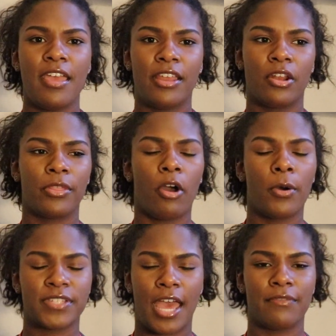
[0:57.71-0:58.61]
and they
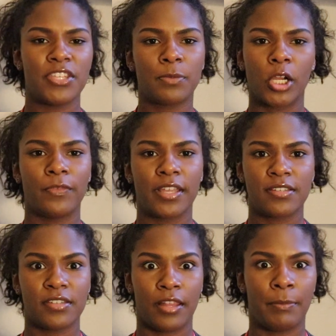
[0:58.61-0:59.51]
always have these
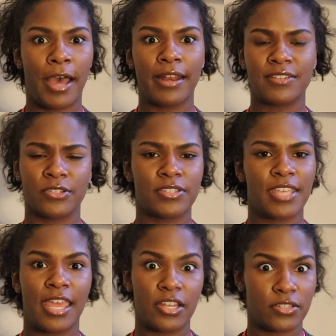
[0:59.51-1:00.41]
perfect bodies, their
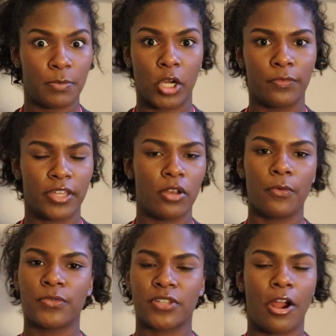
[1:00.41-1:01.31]
skin is perfect,
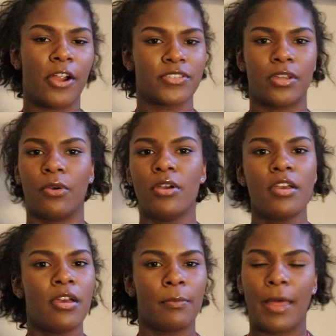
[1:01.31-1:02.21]
no scars, no
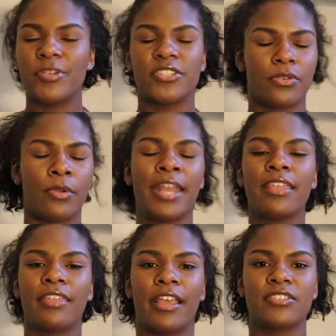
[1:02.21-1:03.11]
blemishes, no
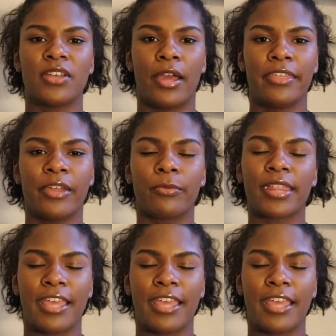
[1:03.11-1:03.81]
anything. So I think it really